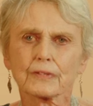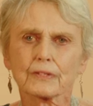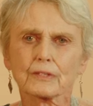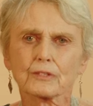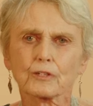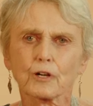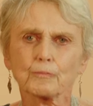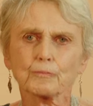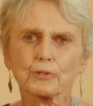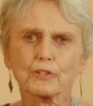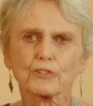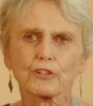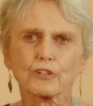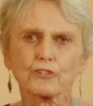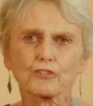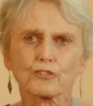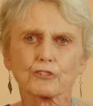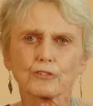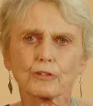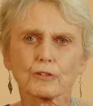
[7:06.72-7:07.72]

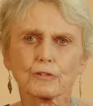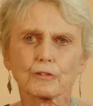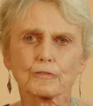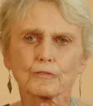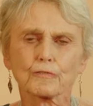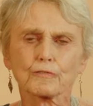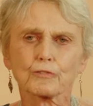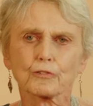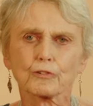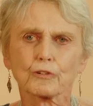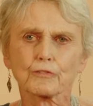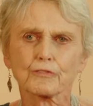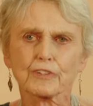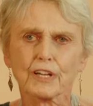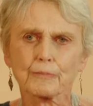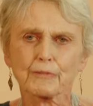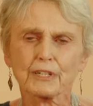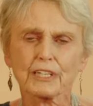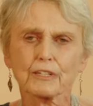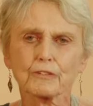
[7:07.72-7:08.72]
competition for a
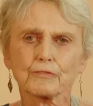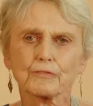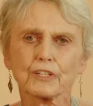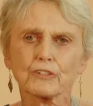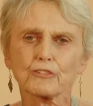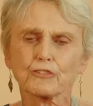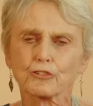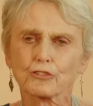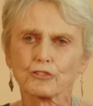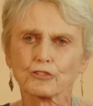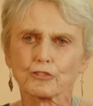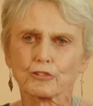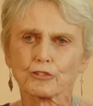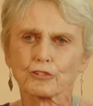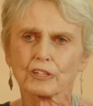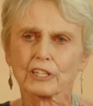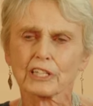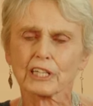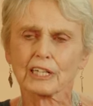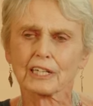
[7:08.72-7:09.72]
family adventure
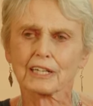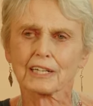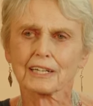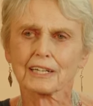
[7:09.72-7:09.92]
story